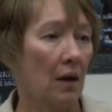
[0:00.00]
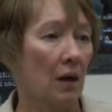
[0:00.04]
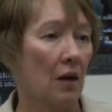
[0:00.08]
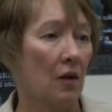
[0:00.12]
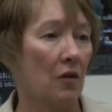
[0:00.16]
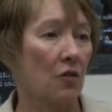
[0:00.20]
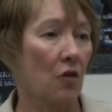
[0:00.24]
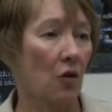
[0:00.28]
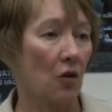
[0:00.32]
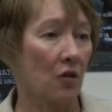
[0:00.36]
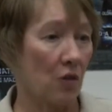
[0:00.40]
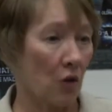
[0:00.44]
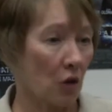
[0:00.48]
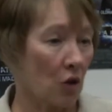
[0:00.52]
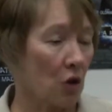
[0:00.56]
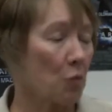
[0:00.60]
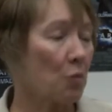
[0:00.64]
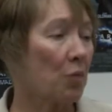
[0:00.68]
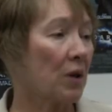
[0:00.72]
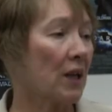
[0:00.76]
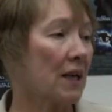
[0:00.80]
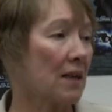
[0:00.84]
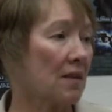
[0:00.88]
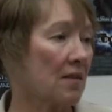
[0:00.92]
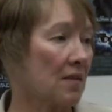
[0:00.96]
So it's a good
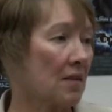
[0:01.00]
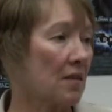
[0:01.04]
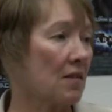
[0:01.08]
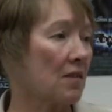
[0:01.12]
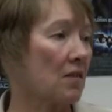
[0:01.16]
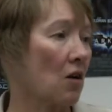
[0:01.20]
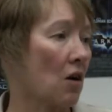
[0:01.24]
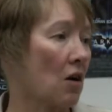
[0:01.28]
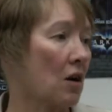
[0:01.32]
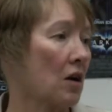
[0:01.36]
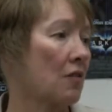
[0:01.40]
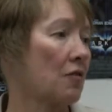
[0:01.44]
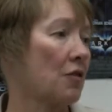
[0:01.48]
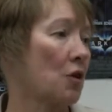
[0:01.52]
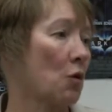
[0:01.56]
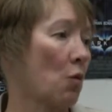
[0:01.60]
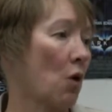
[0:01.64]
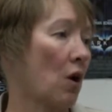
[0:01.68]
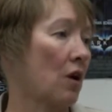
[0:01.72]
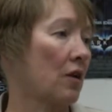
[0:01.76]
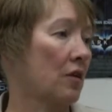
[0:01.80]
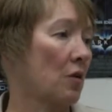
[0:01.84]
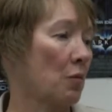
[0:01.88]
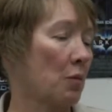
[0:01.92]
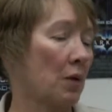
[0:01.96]
place to start if you
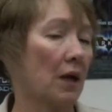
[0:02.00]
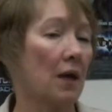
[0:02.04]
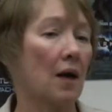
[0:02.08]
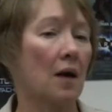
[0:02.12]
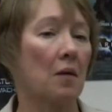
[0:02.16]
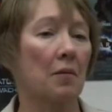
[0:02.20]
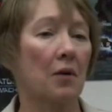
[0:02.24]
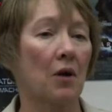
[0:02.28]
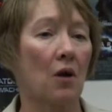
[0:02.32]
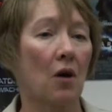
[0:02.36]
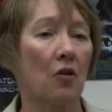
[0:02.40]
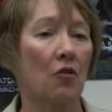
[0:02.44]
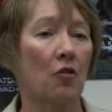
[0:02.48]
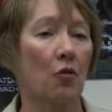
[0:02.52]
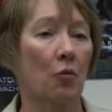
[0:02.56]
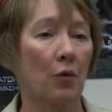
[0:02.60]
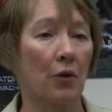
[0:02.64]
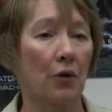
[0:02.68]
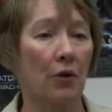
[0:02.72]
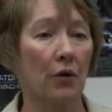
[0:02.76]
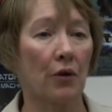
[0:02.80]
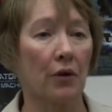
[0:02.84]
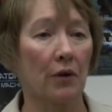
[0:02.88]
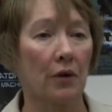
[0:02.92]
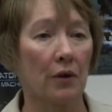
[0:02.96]
want to become an
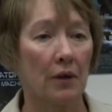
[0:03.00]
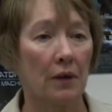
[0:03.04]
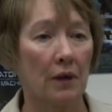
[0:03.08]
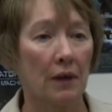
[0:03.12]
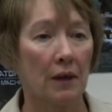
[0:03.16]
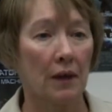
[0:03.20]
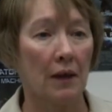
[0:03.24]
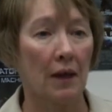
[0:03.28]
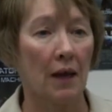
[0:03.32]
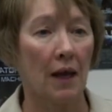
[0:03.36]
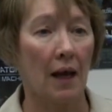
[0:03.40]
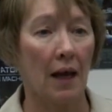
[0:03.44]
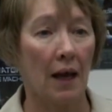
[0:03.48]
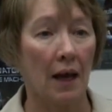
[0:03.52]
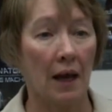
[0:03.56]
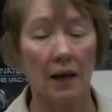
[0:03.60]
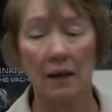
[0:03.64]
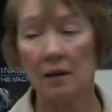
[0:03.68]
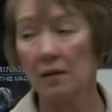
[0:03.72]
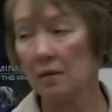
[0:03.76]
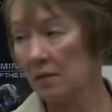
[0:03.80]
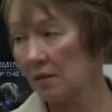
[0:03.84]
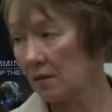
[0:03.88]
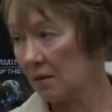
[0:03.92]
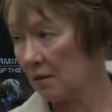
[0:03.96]
entrepreneur.
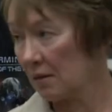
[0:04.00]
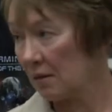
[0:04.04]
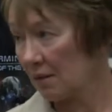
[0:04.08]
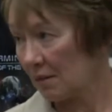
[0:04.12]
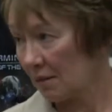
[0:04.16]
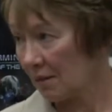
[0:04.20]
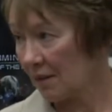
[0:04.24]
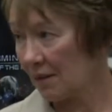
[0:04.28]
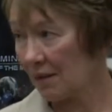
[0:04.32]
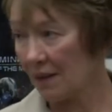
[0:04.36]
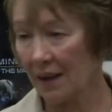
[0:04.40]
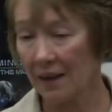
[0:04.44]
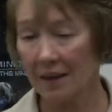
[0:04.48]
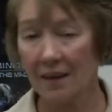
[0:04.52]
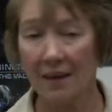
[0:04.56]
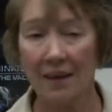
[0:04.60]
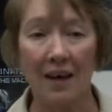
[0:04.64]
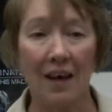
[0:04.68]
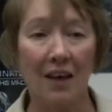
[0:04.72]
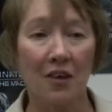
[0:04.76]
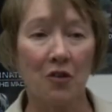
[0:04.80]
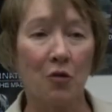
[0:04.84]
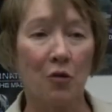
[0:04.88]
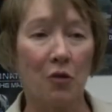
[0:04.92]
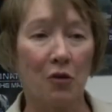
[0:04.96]
And like the
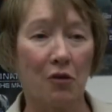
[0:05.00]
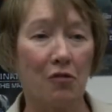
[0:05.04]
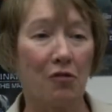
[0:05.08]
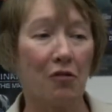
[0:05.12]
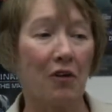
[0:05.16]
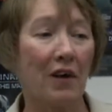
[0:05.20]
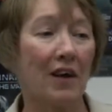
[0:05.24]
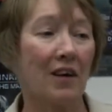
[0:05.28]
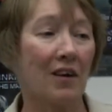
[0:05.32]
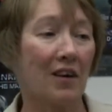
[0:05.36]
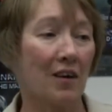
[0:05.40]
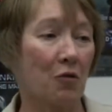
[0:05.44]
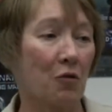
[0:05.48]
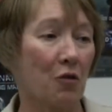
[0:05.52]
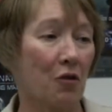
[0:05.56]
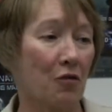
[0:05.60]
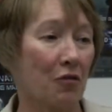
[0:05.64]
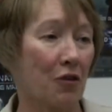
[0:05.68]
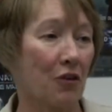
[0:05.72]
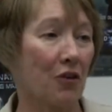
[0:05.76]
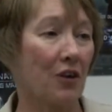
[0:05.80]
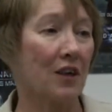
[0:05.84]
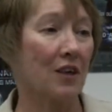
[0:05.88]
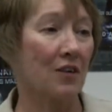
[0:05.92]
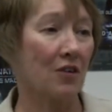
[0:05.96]
guys were
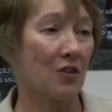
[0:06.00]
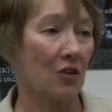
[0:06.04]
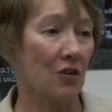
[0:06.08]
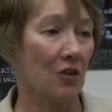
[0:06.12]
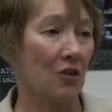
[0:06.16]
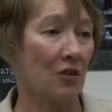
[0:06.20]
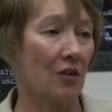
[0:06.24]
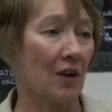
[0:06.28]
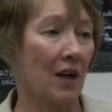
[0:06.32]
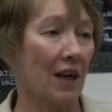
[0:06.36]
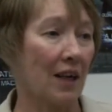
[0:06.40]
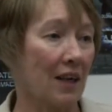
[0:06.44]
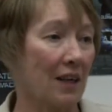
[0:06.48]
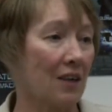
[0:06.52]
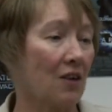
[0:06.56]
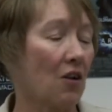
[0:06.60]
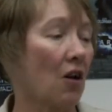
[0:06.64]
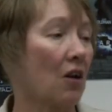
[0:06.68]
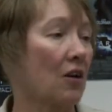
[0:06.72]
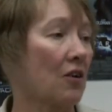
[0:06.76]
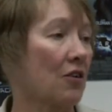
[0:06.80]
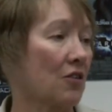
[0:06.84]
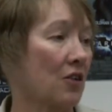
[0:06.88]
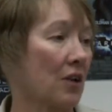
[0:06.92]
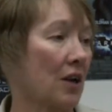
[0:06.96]
referring to,
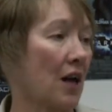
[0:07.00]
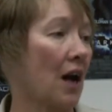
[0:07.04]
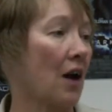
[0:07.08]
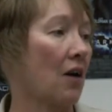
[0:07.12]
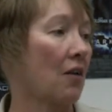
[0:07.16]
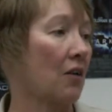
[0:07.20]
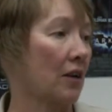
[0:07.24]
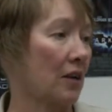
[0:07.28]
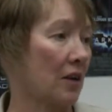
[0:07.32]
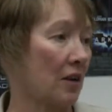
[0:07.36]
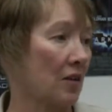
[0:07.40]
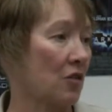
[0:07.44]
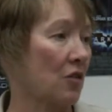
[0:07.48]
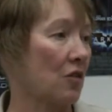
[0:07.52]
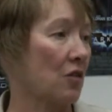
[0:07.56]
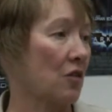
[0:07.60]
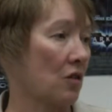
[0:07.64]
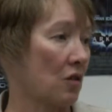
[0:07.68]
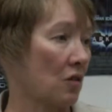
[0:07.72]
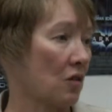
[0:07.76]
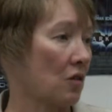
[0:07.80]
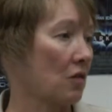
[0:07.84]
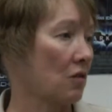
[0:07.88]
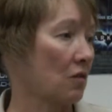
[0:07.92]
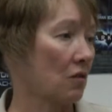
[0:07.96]
$80 an hour is
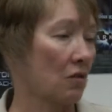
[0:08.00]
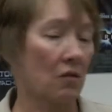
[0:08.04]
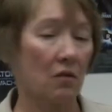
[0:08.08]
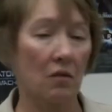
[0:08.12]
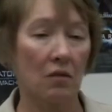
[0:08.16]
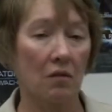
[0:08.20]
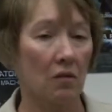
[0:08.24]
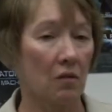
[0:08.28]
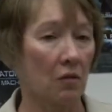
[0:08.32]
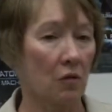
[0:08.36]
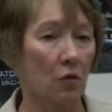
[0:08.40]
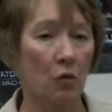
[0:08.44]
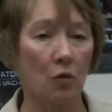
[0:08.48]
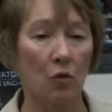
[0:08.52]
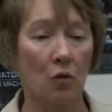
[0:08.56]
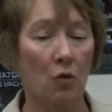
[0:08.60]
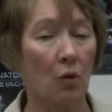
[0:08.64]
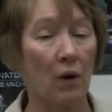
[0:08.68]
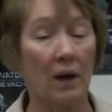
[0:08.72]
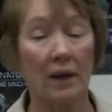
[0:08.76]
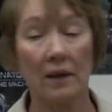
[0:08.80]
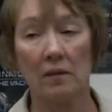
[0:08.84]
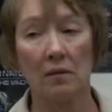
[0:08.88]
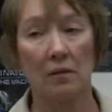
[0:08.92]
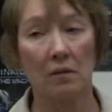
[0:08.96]

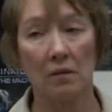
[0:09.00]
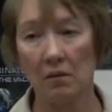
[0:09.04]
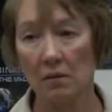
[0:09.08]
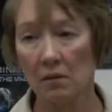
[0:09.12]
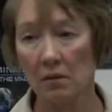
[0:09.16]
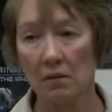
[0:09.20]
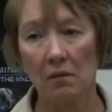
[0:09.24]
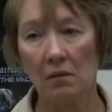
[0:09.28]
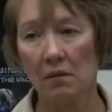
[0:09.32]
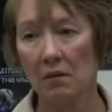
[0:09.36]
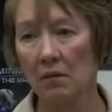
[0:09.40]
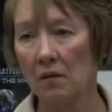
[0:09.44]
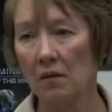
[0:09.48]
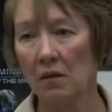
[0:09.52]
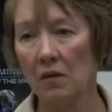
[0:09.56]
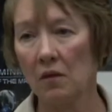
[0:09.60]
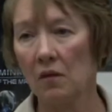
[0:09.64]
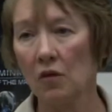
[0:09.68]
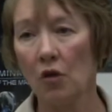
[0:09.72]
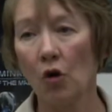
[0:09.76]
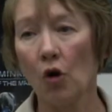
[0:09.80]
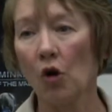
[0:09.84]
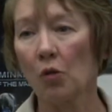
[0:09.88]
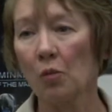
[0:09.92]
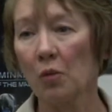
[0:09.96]
quite
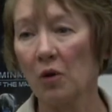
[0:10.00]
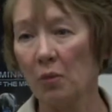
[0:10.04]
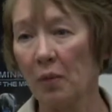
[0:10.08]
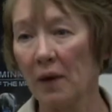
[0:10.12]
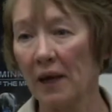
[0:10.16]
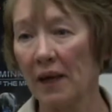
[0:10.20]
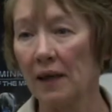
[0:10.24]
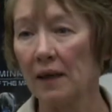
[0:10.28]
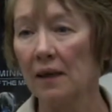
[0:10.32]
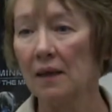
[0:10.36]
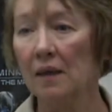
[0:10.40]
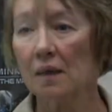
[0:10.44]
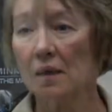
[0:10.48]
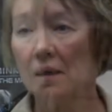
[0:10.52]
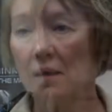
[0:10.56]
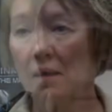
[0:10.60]
normal pay.